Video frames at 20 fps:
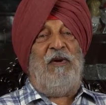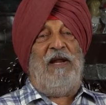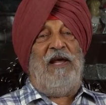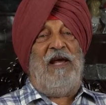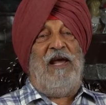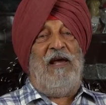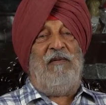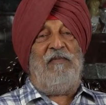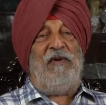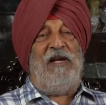
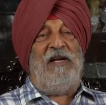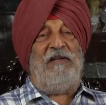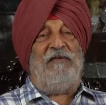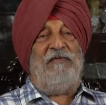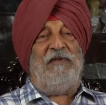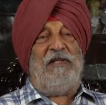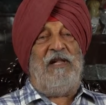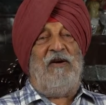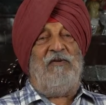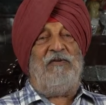play Hamlet
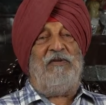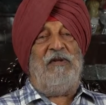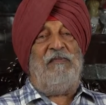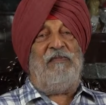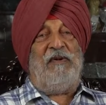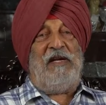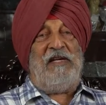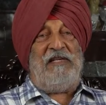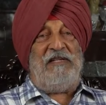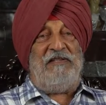without the
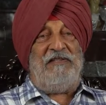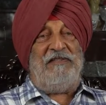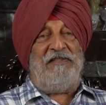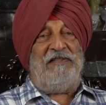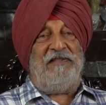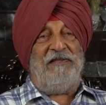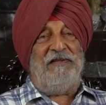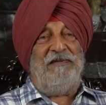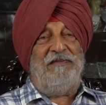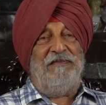
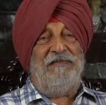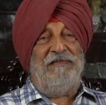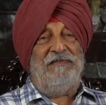prince."